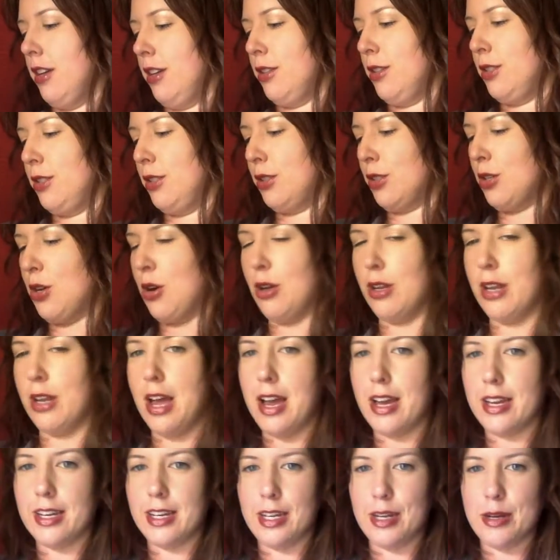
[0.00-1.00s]
This is
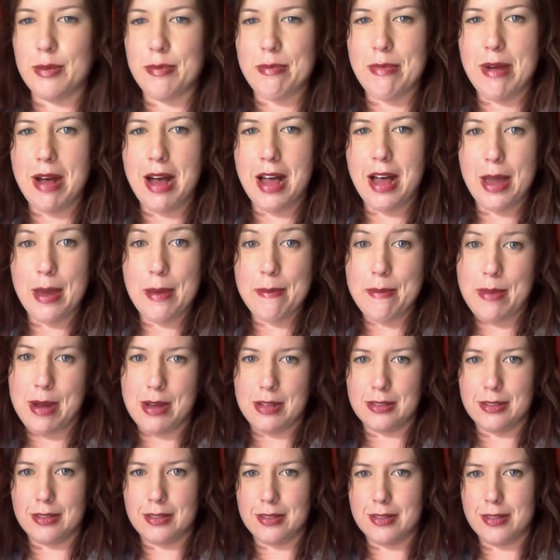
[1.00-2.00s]
called I Need My
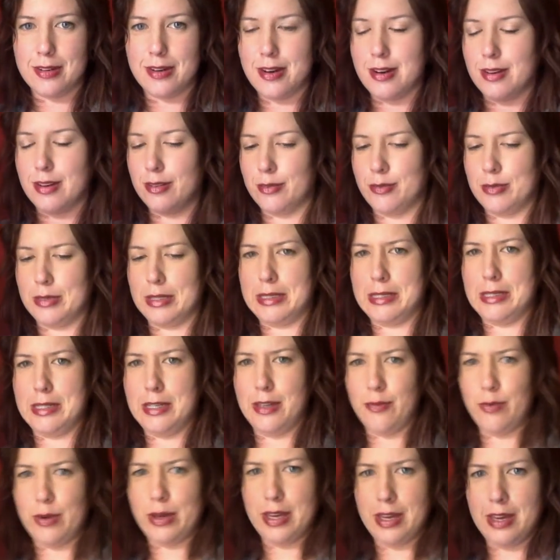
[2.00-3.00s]
Monster. I'm going to
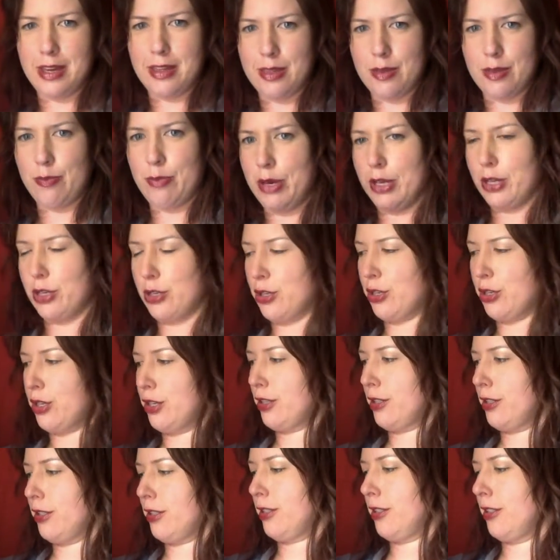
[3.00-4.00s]
see if we can get the
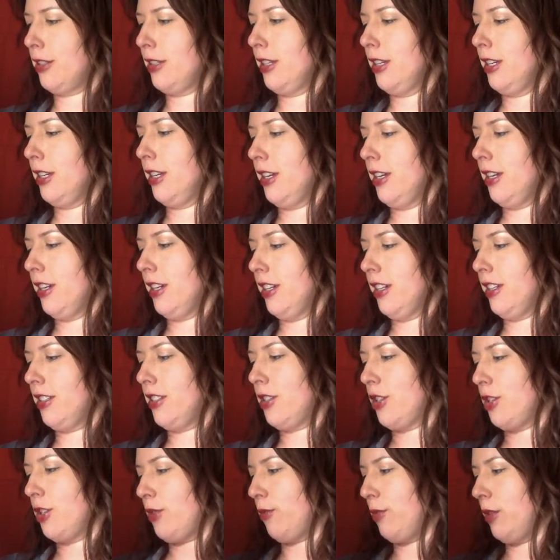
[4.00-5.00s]
pictures.
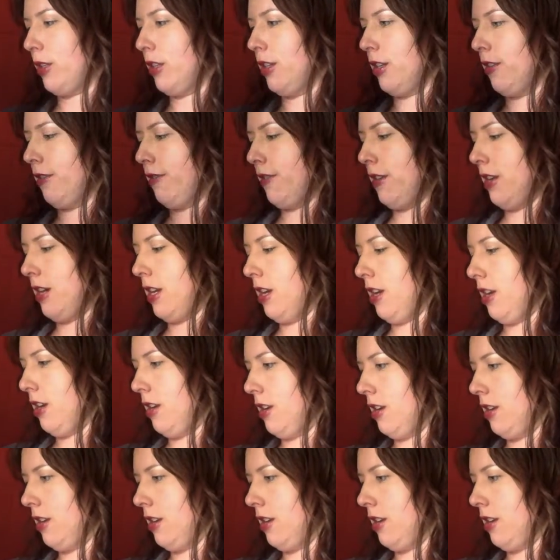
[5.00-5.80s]
They're really funny.